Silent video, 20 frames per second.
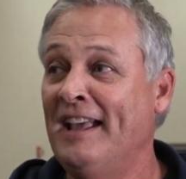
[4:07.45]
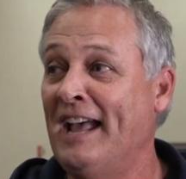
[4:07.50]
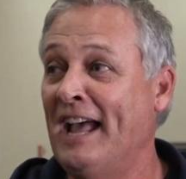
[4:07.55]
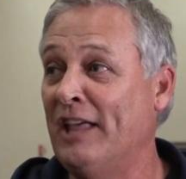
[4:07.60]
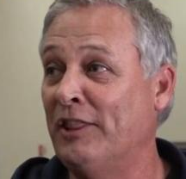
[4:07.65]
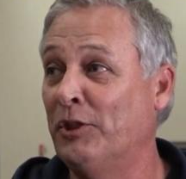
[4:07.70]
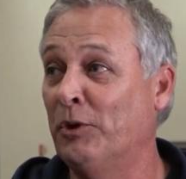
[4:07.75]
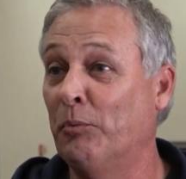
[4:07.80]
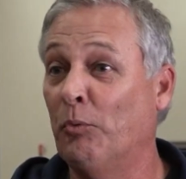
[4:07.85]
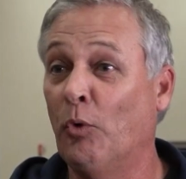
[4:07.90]

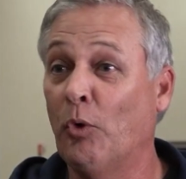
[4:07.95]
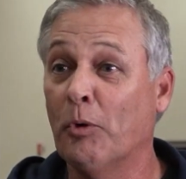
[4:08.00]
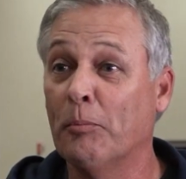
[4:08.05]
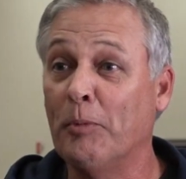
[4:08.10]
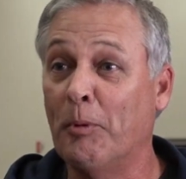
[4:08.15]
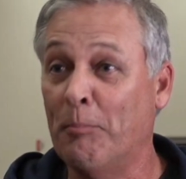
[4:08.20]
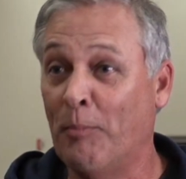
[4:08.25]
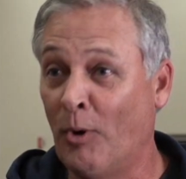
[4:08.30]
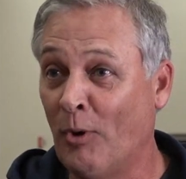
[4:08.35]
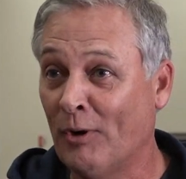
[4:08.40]
at the War
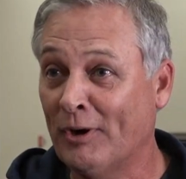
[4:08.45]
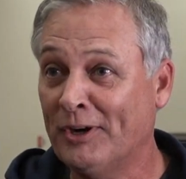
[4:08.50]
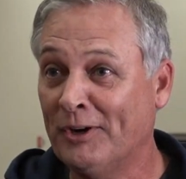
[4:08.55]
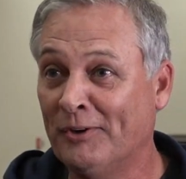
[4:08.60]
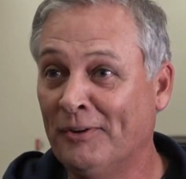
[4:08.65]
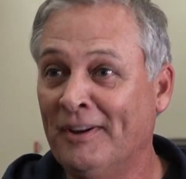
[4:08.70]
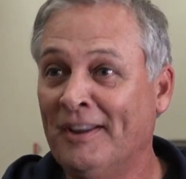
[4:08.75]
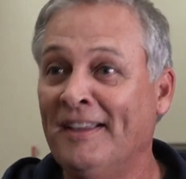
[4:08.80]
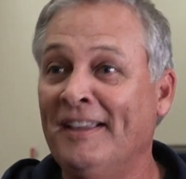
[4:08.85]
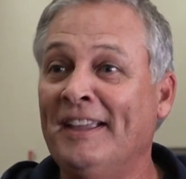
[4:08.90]

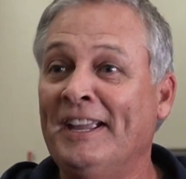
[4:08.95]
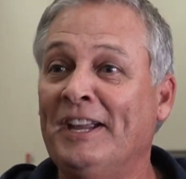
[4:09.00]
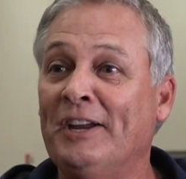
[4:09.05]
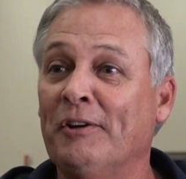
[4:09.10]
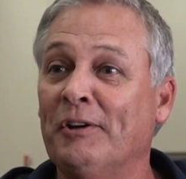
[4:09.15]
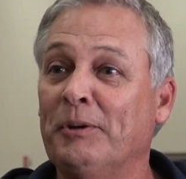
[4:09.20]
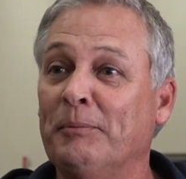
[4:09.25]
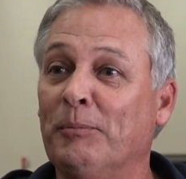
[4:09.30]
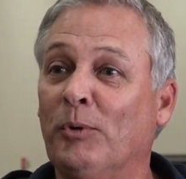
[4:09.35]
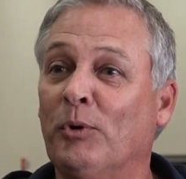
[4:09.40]
Memorial
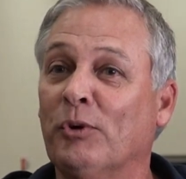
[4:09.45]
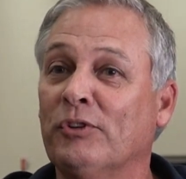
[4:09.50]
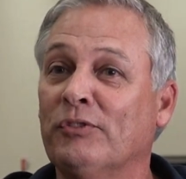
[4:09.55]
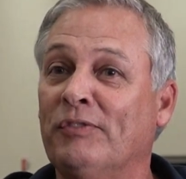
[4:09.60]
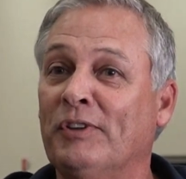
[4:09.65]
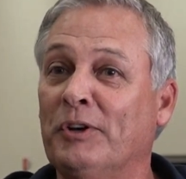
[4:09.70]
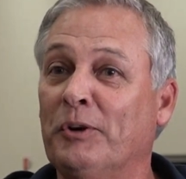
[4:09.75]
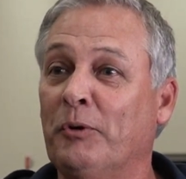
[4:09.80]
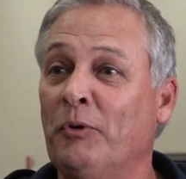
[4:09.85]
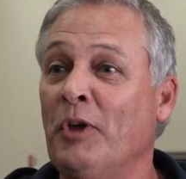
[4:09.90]
here in
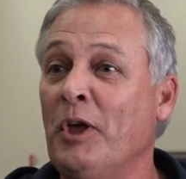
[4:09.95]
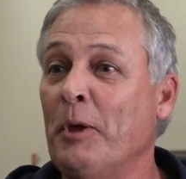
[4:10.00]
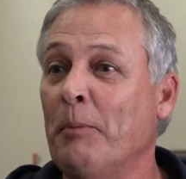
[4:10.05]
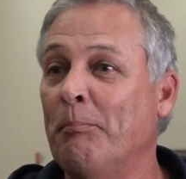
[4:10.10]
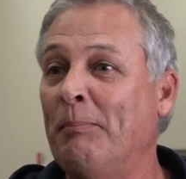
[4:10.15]
Mooresville.